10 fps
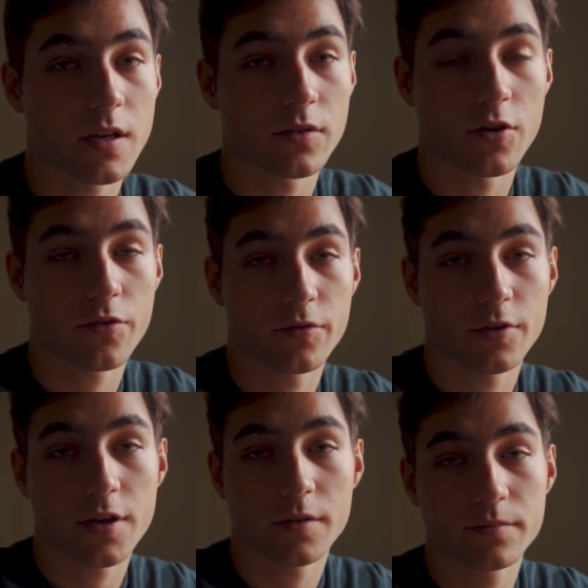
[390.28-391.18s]
go through
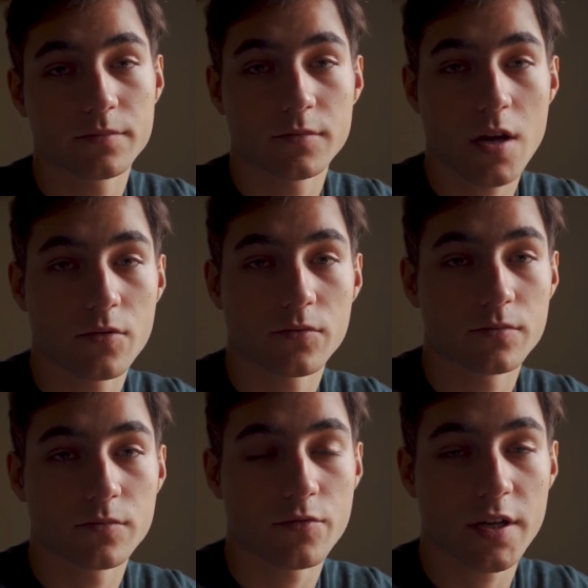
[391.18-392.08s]
the
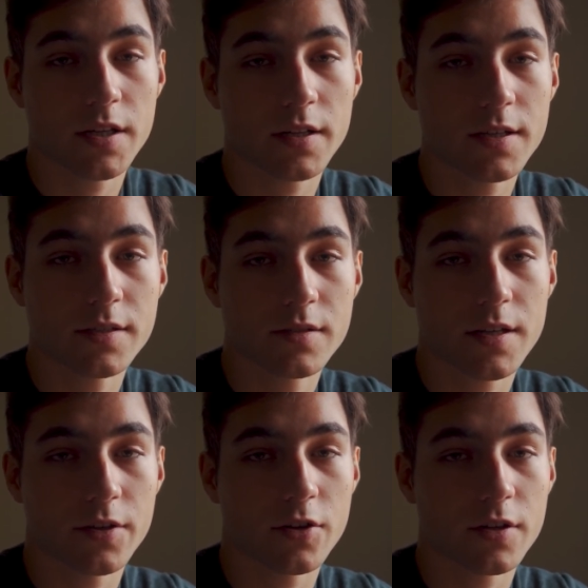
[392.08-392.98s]
reading list
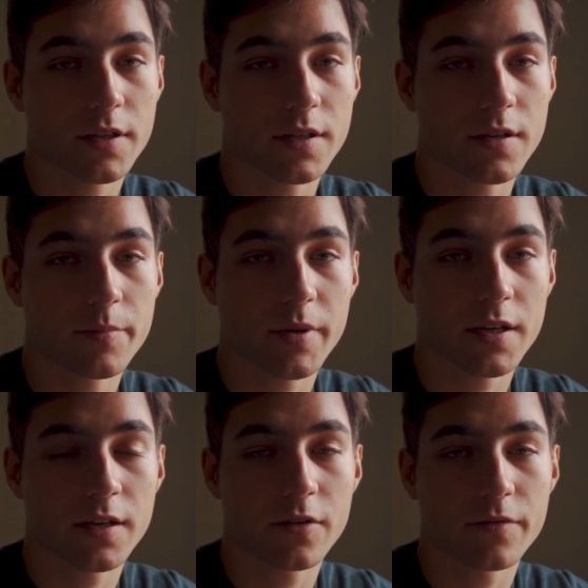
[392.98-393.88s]
that you got at the
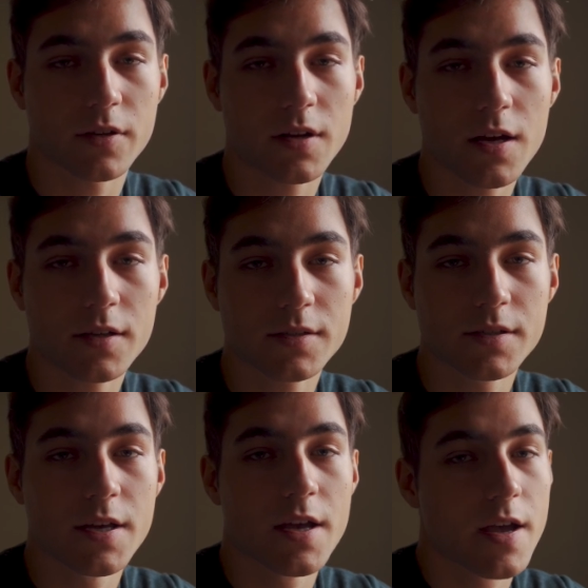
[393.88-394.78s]
beginning of the class,
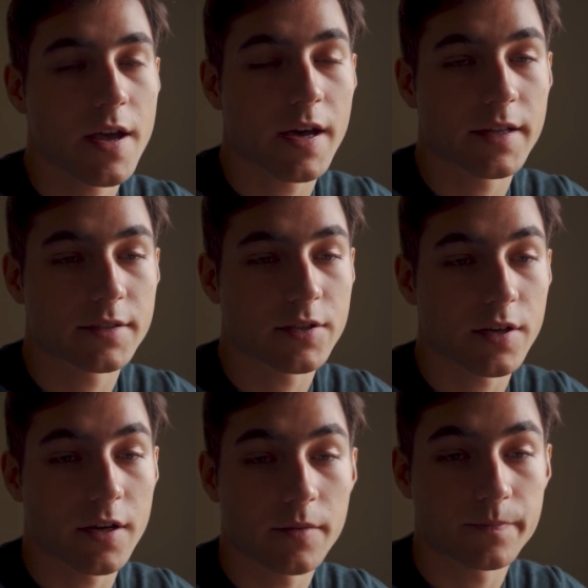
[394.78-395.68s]
and
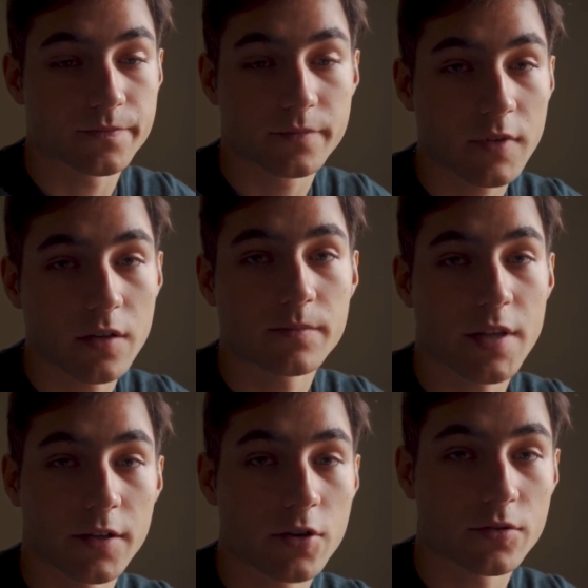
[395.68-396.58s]

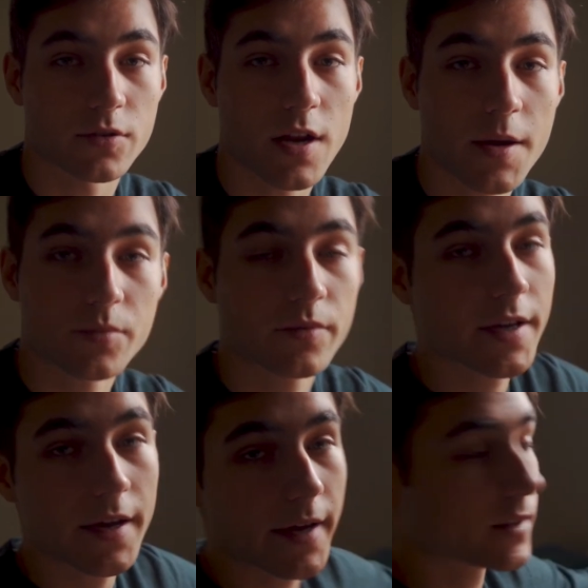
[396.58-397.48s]
then go to the
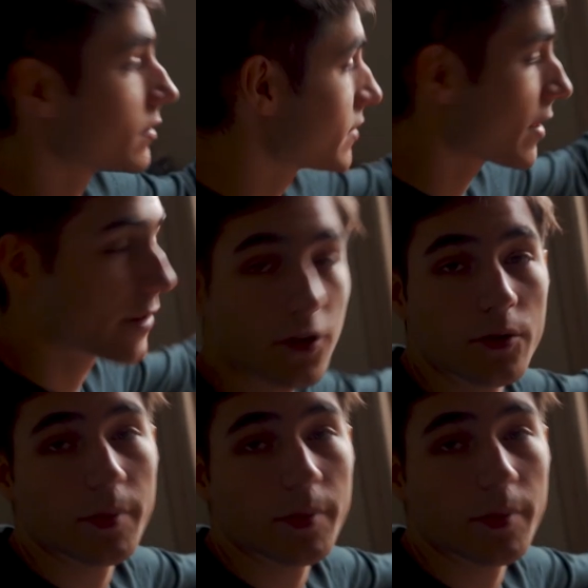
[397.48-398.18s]
library and gather your